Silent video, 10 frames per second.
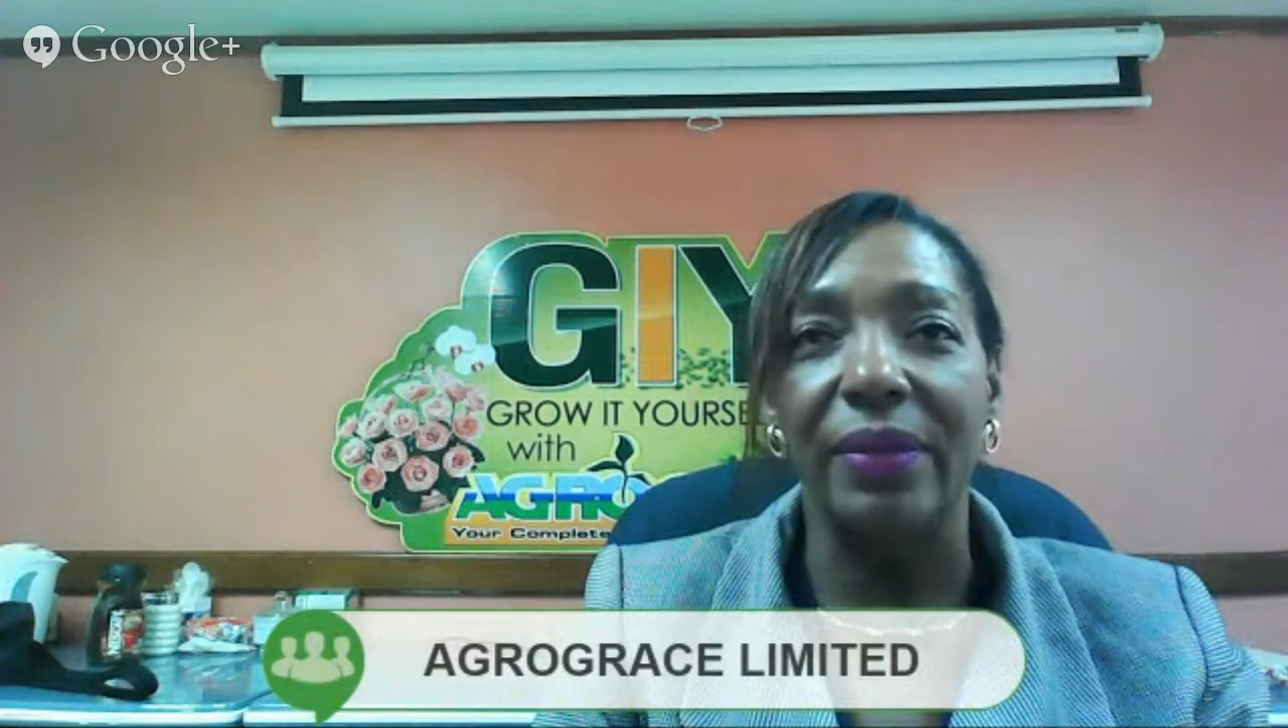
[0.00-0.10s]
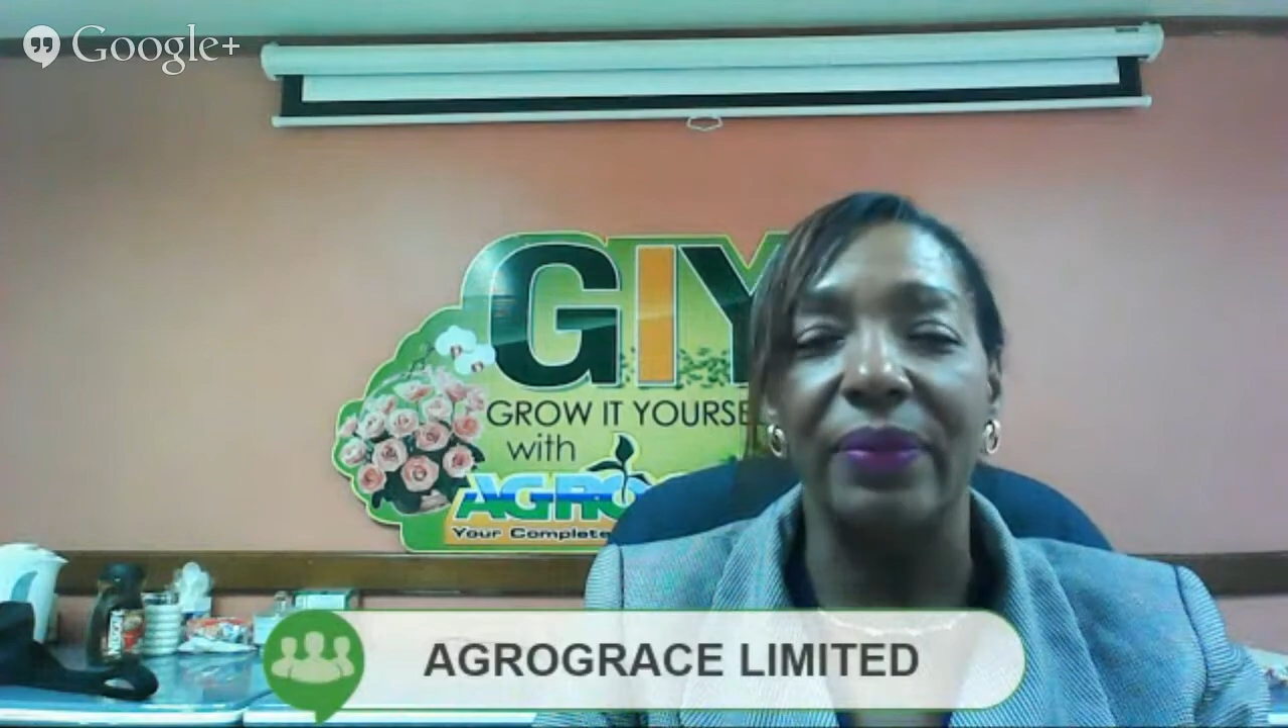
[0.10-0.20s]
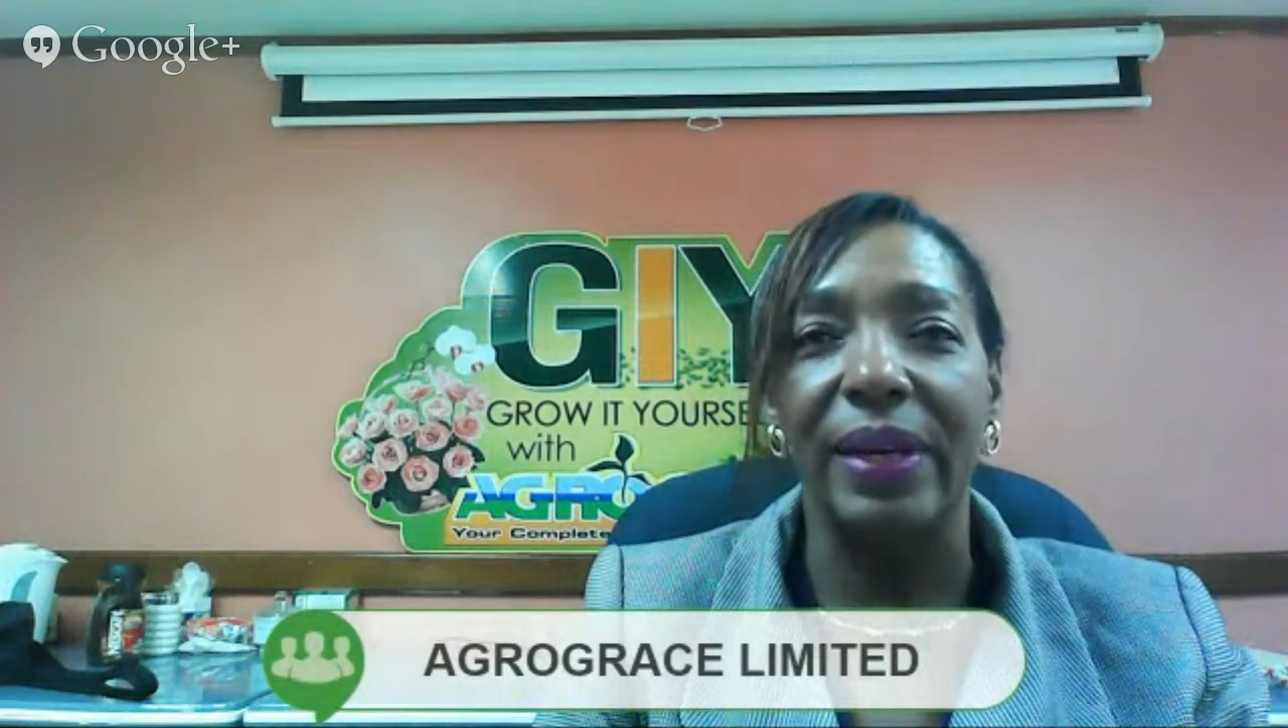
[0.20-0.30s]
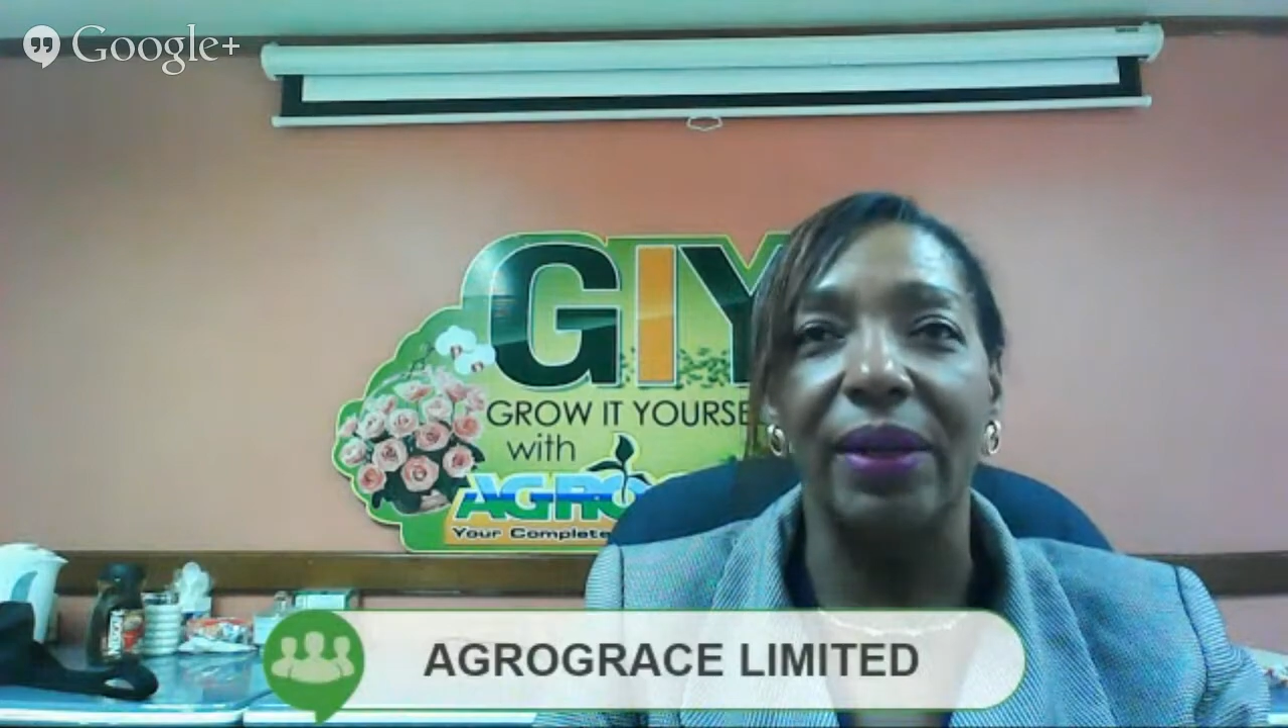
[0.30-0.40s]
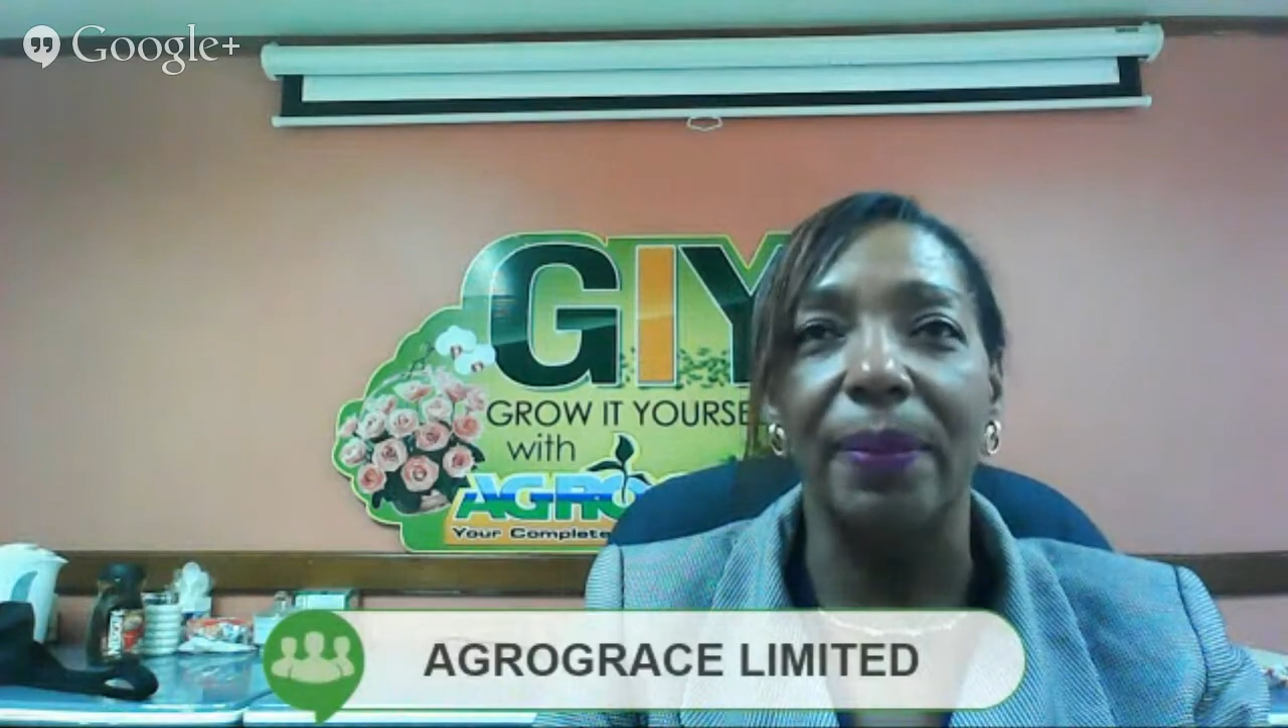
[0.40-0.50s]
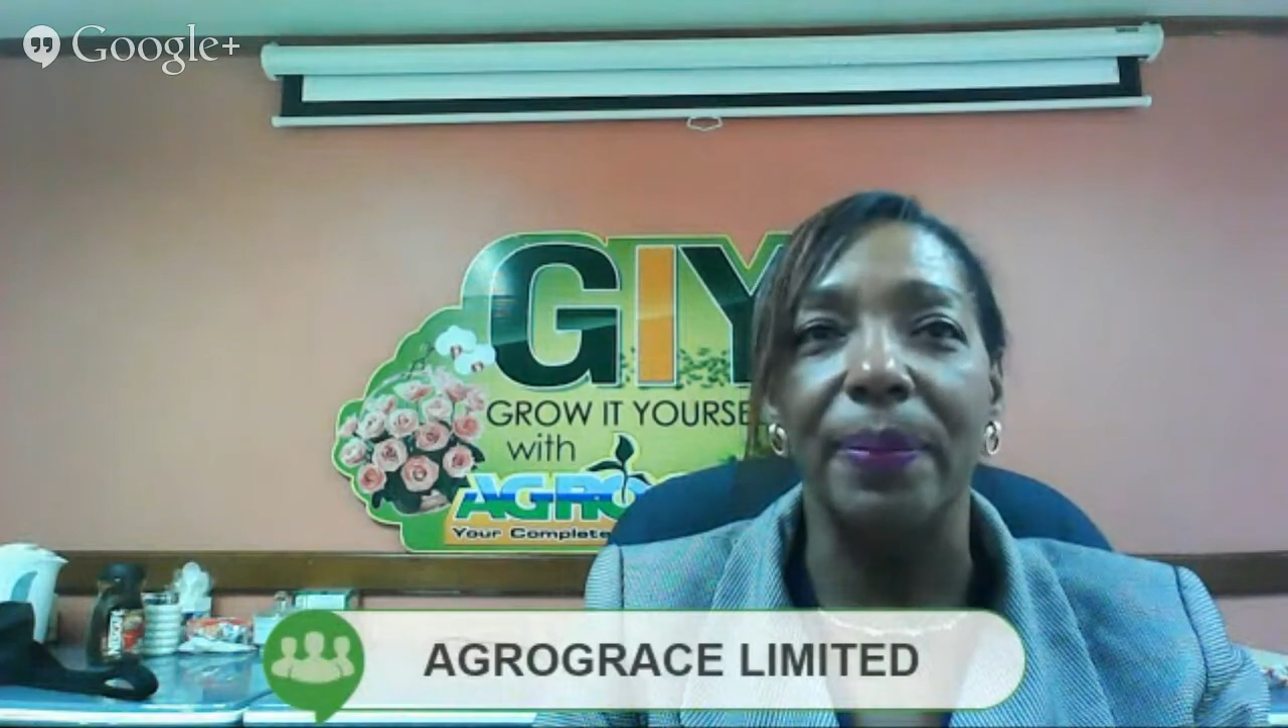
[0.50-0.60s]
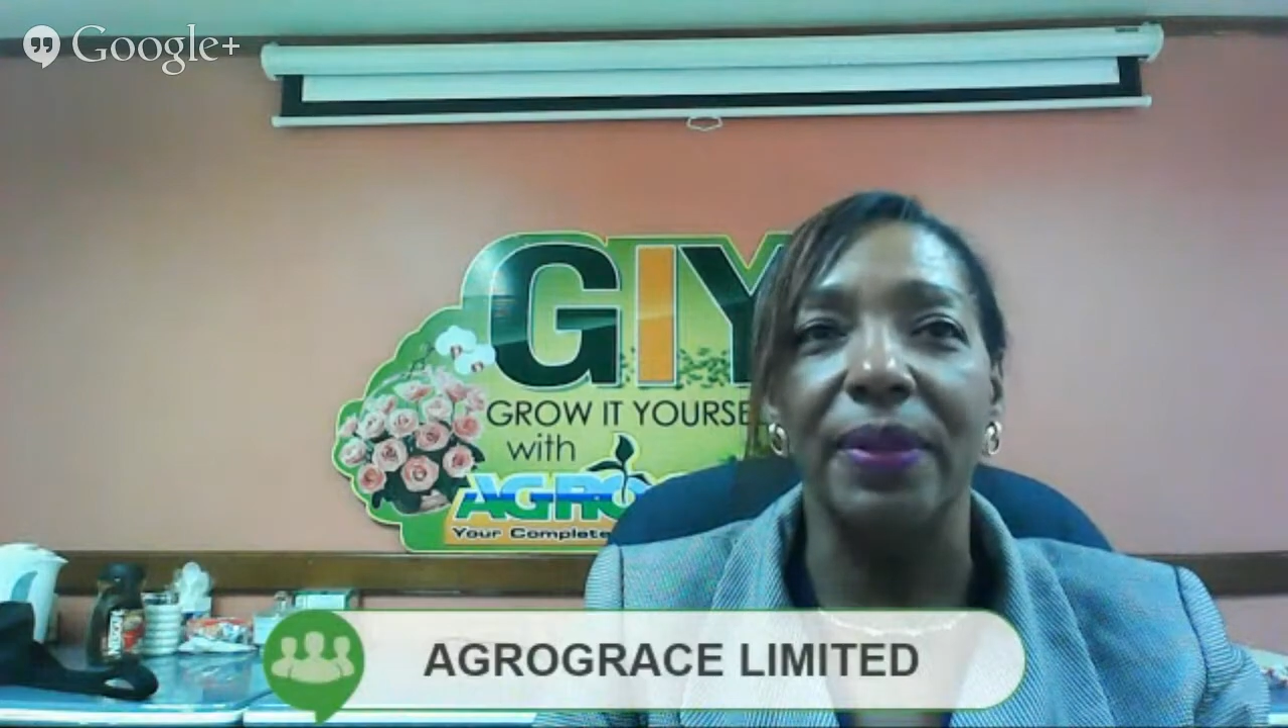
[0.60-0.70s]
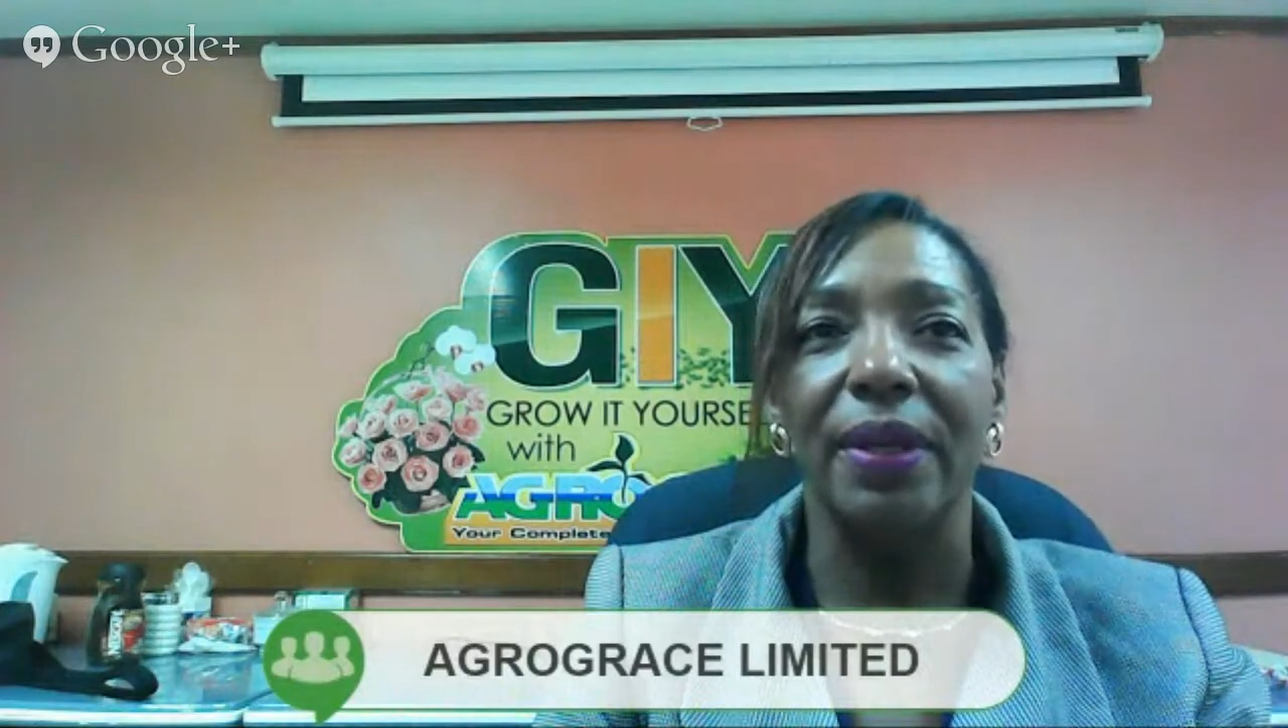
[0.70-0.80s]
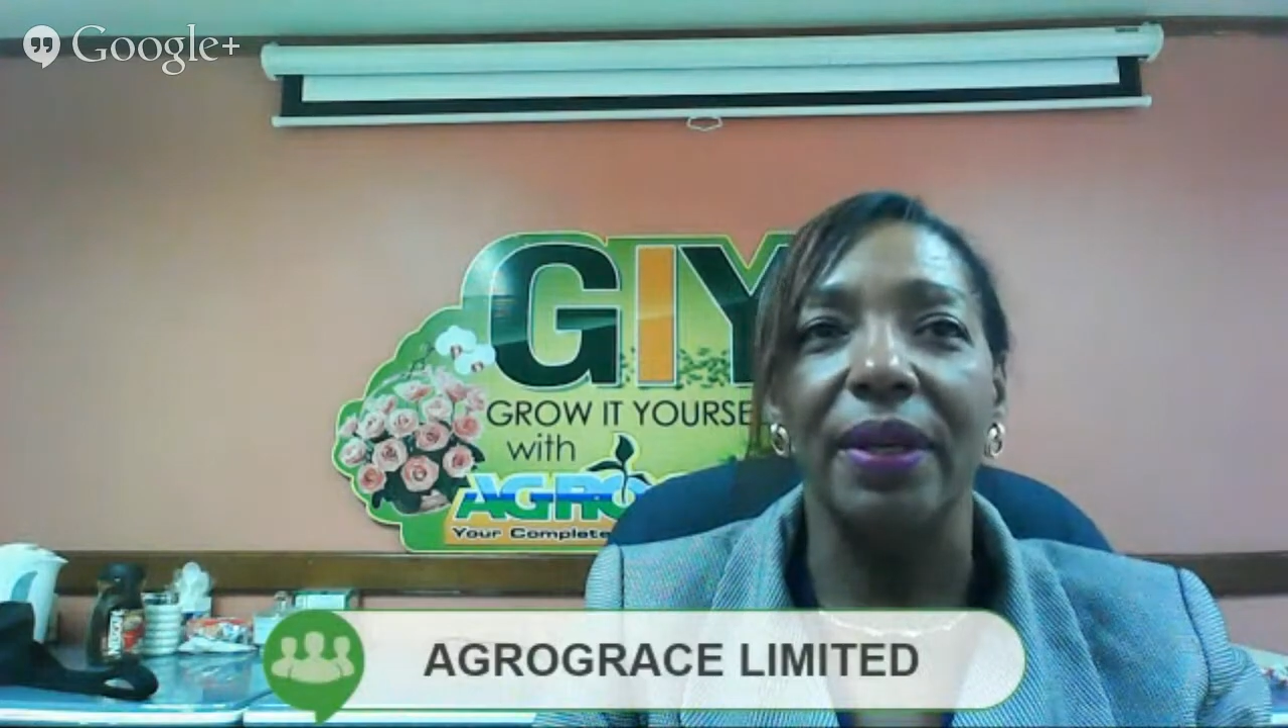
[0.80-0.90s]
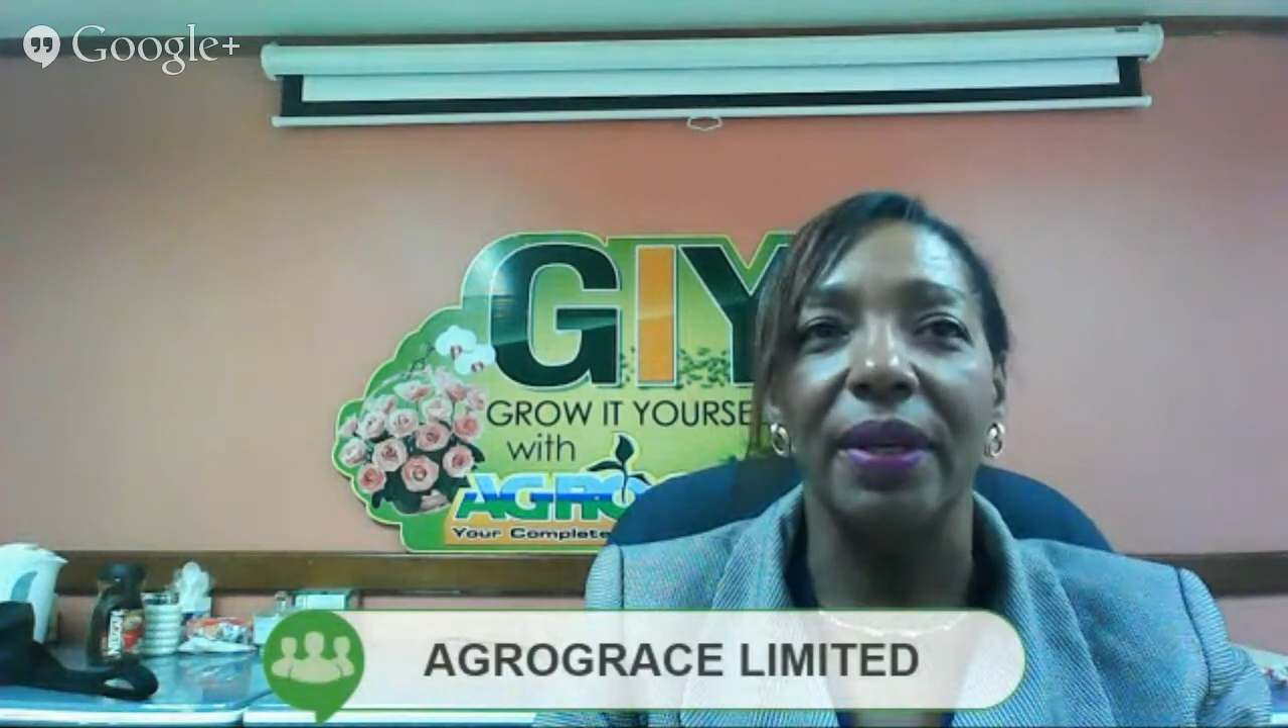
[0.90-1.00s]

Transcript: developed,